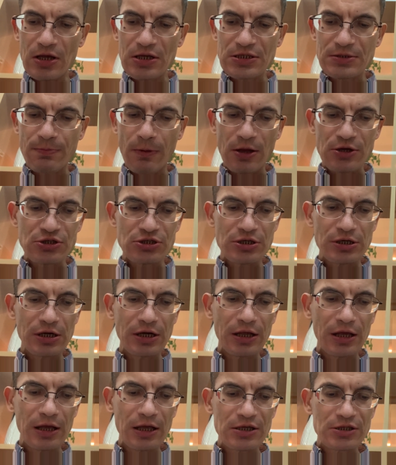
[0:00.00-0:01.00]

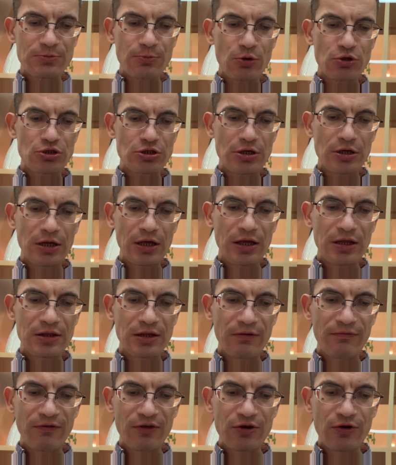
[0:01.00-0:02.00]
especially in
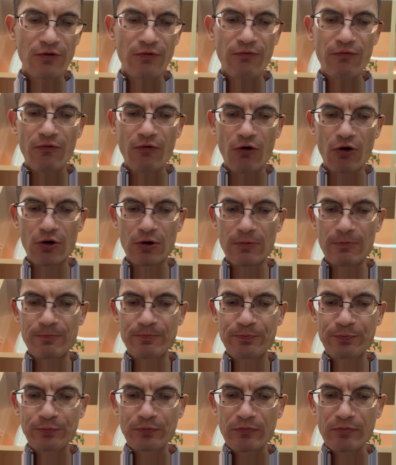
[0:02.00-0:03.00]
the video form.
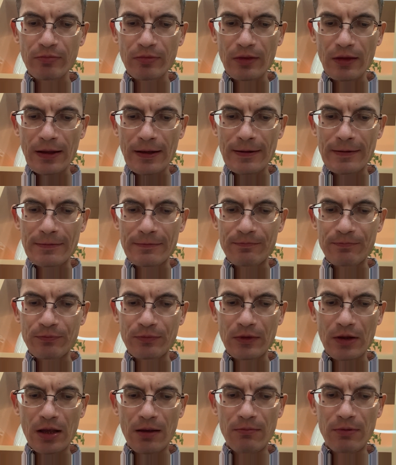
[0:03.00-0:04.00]

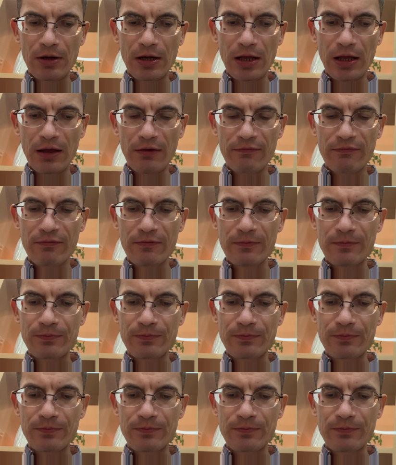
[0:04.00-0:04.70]
I believe.